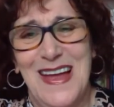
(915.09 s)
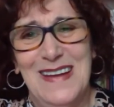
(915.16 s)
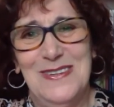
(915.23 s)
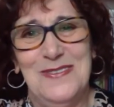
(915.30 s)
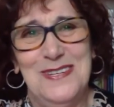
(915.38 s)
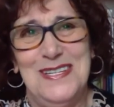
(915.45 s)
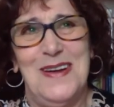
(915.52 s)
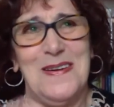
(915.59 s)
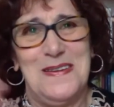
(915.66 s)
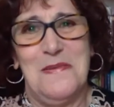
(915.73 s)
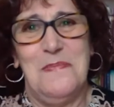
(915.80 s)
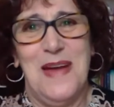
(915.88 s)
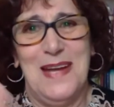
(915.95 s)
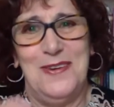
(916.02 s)
you talk
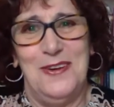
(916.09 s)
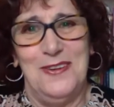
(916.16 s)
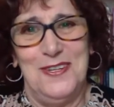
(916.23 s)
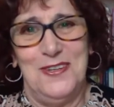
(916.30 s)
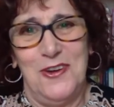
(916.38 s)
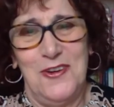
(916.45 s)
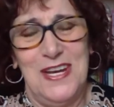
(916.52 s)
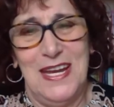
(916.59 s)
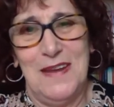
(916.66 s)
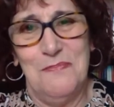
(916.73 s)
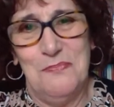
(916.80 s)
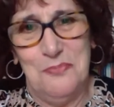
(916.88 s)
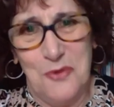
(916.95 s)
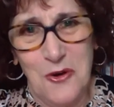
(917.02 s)
about a
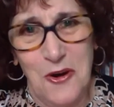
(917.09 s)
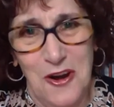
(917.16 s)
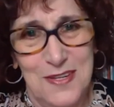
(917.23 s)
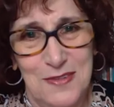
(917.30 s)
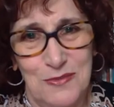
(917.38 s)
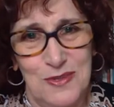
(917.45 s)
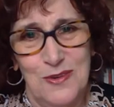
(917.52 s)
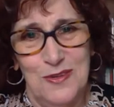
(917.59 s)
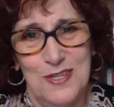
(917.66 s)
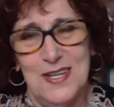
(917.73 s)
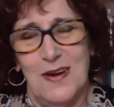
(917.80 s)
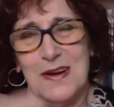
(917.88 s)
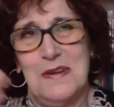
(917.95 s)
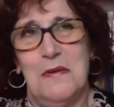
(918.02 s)
turning point, where you
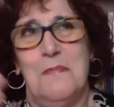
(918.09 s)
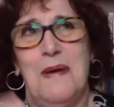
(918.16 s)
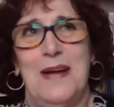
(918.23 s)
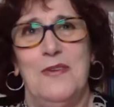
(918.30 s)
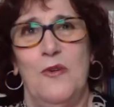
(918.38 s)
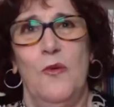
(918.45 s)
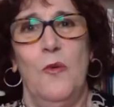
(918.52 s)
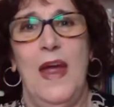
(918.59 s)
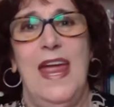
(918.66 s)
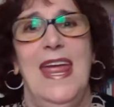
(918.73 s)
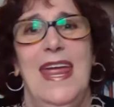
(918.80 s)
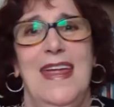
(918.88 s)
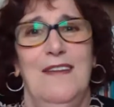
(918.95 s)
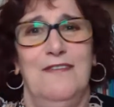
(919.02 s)
talk about a
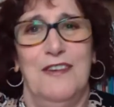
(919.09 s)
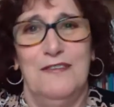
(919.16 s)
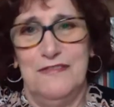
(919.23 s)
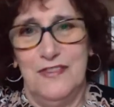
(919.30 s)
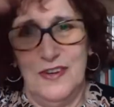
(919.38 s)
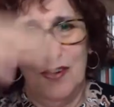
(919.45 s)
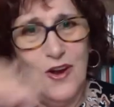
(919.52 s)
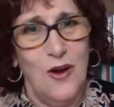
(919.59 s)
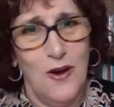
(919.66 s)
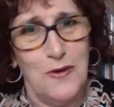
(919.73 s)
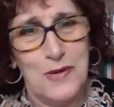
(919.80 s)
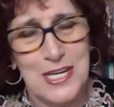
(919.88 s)
wave of glory.